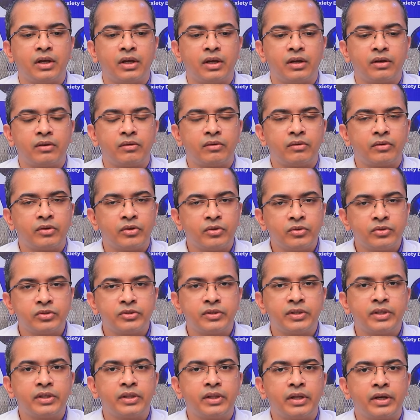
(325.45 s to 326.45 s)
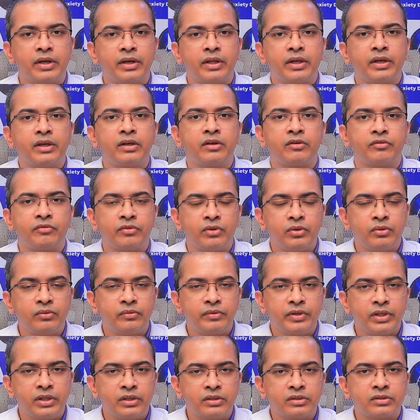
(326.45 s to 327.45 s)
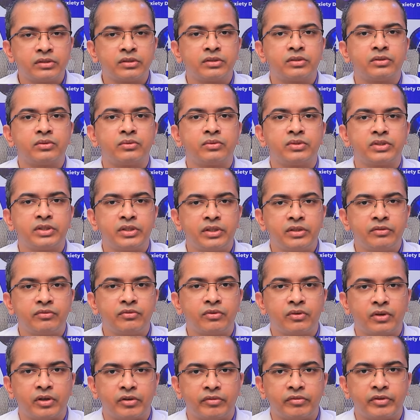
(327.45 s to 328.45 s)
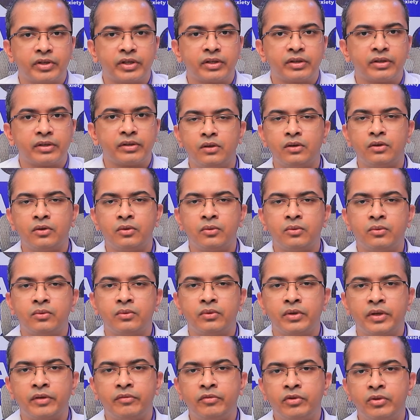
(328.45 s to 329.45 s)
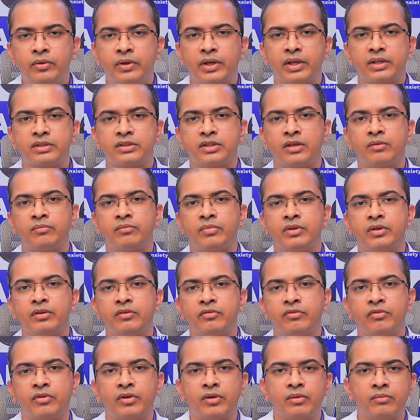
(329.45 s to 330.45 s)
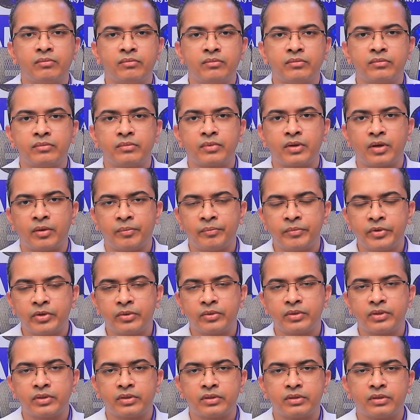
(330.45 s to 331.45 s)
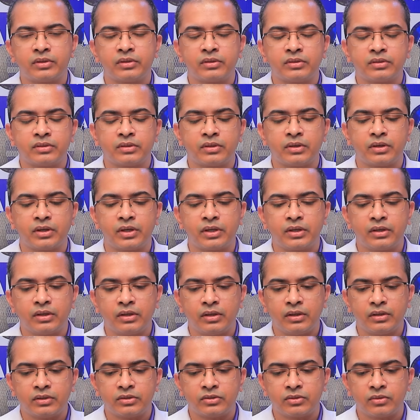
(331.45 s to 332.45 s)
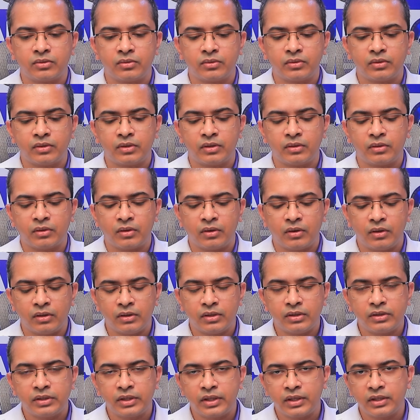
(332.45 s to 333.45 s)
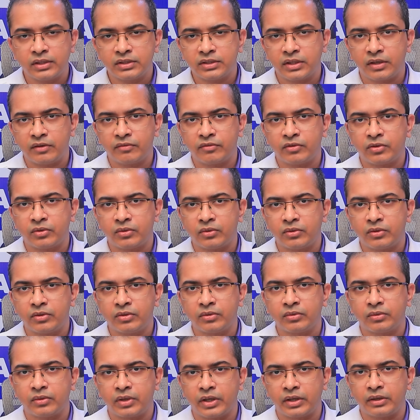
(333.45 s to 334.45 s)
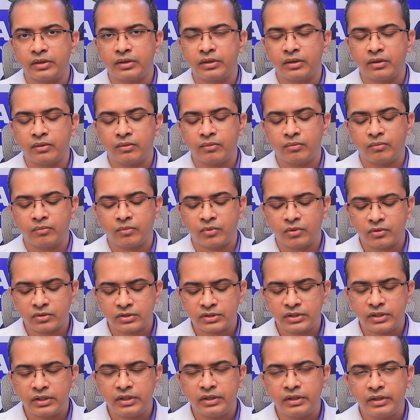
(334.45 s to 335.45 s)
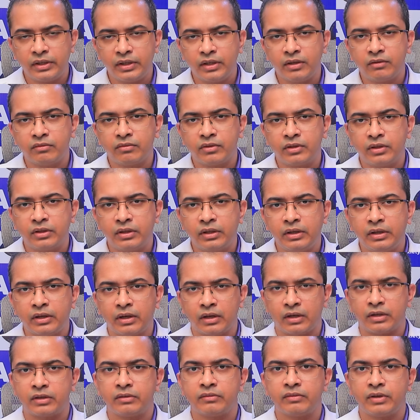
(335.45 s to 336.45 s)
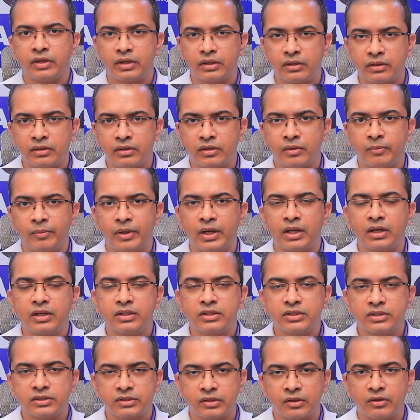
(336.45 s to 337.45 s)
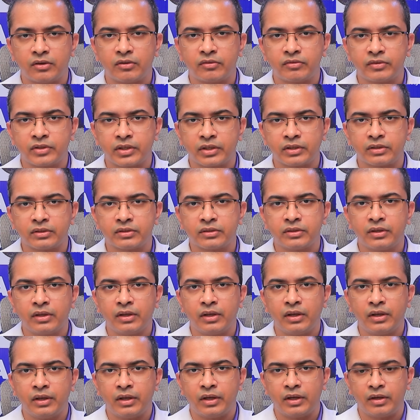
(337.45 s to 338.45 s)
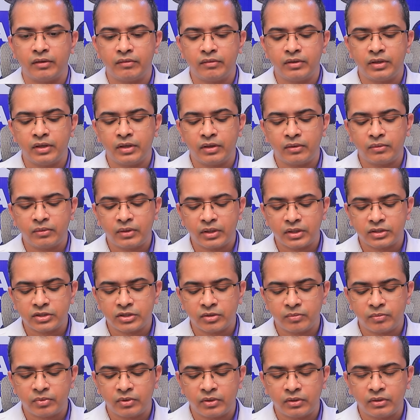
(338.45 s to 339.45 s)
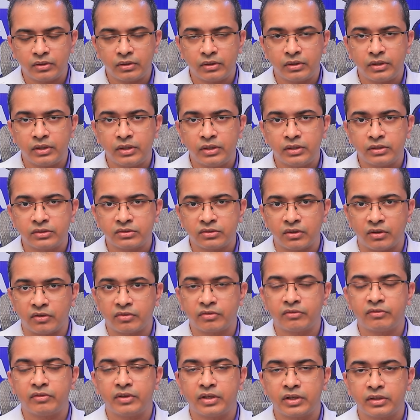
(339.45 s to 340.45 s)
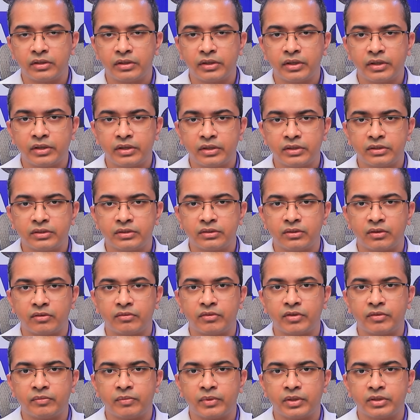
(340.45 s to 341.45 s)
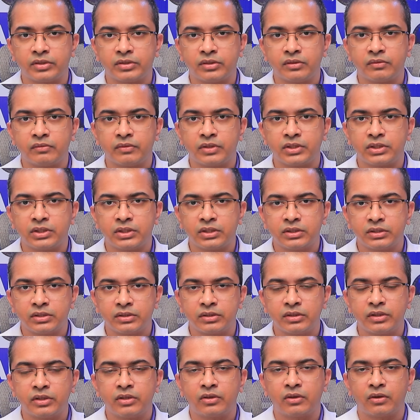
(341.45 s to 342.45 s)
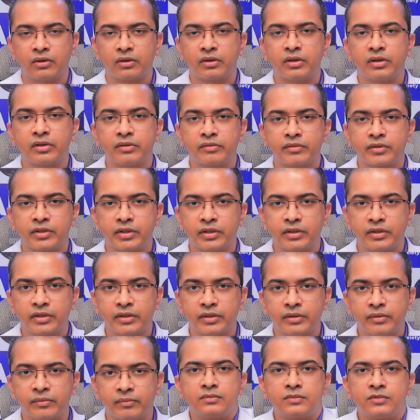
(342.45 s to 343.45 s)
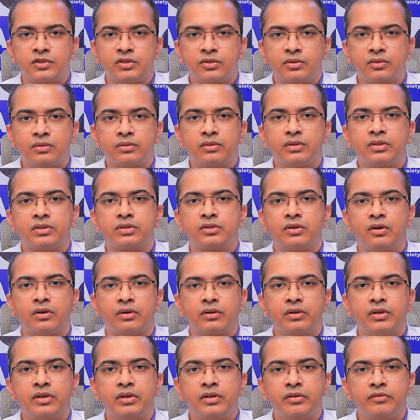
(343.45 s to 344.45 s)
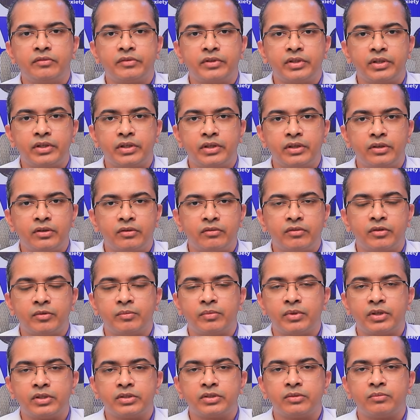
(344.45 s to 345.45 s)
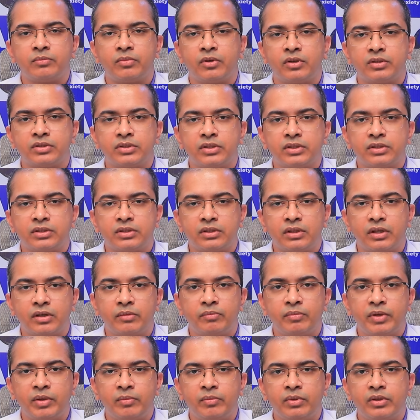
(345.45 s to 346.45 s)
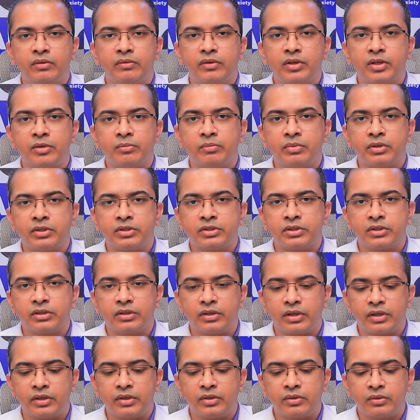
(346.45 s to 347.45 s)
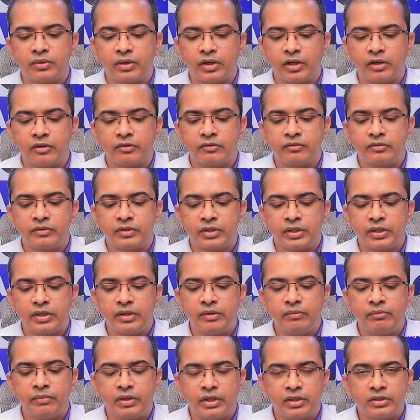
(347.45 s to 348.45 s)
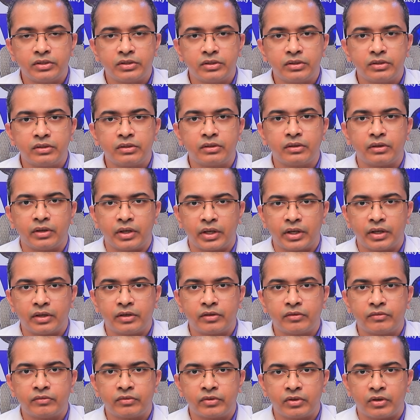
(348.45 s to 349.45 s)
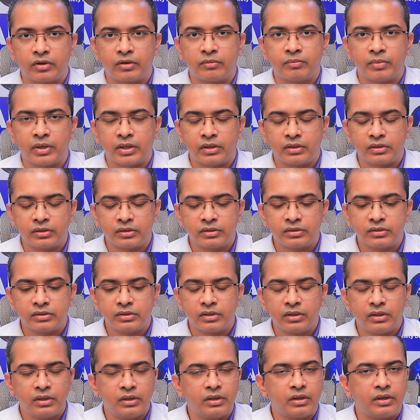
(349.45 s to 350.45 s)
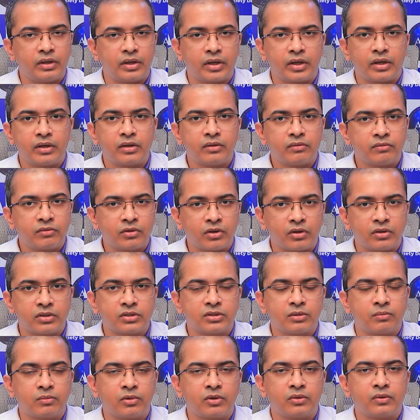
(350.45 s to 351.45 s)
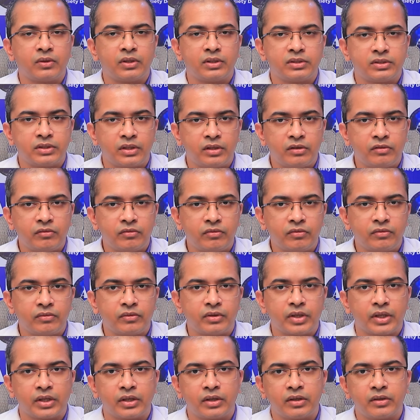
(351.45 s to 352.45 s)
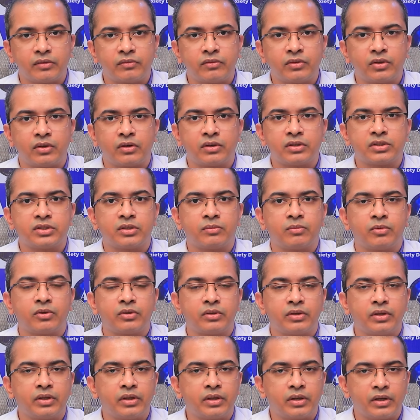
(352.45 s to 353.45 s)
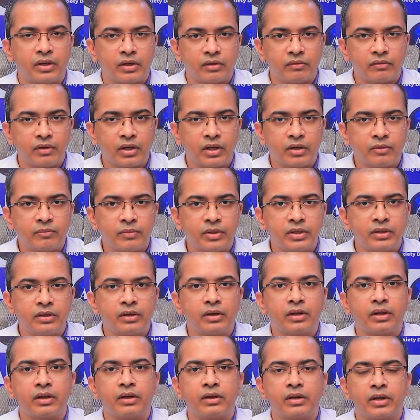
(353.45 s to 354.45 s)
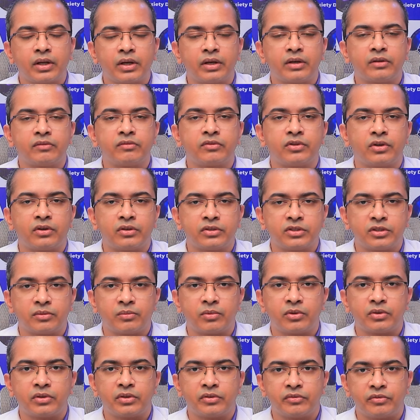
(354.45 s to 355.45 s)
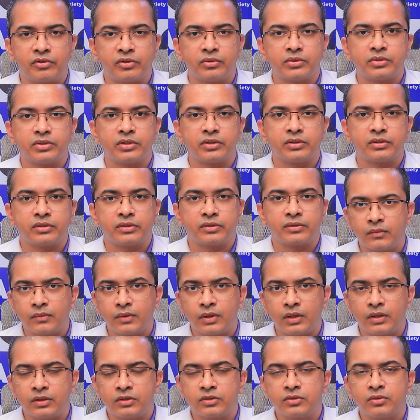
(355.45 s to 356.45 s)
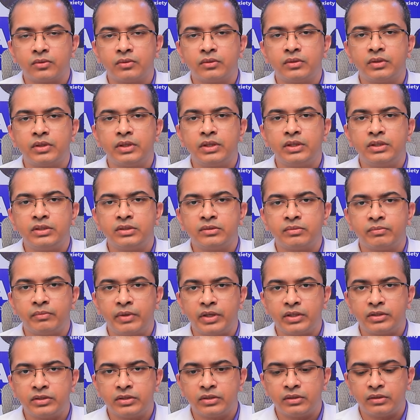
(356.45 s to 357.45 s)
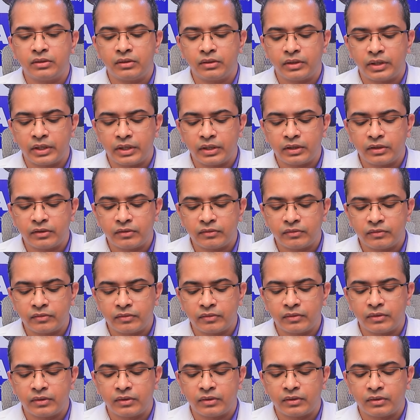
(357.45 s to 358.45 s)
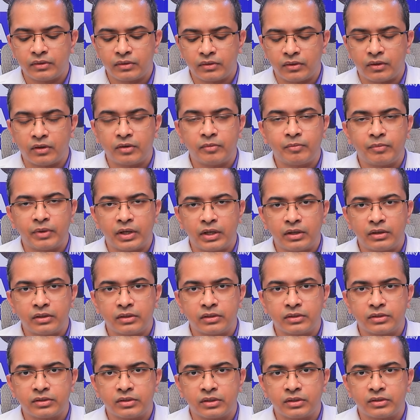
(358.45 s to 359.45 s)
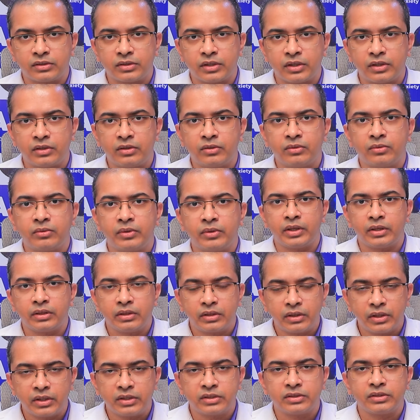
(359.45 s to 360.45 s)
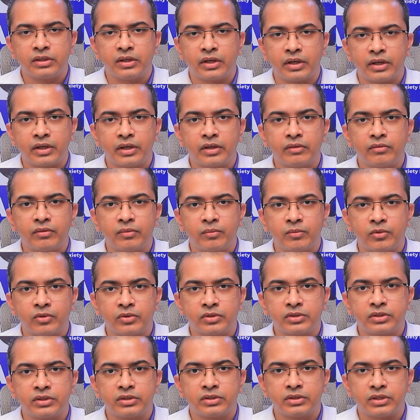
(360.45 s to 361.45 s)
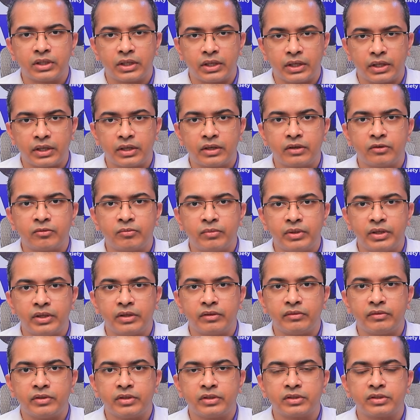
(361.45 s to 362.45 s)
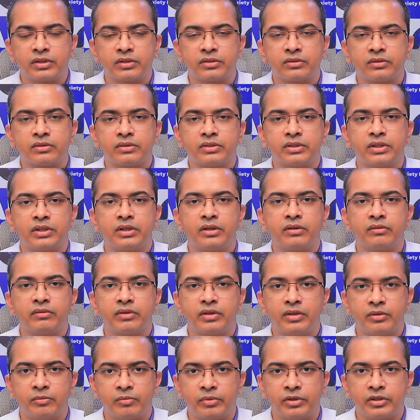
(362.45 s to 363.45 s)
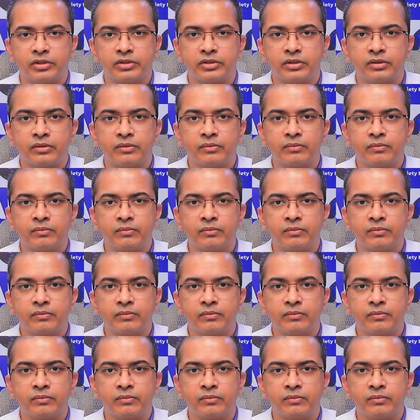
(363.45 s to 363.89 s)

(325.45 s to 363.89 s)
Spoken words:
And usually they take a few weeks to see full effect. To give you an example from computers, right? So all the theories that I've told you right now mostly deal with the hardware, the biology side of things. I will now touch upon the software theories of depression, which is the cognitive theory. So this cognitive theory of depression posits that people with depression tend to have three major negative thought patterns. Negative thoughts about the self, negative thoughts about their environment, and negative thoughts about the future. And so these major negative thought patterns are said to increase the negative emotions and negative behaviors associated with depression.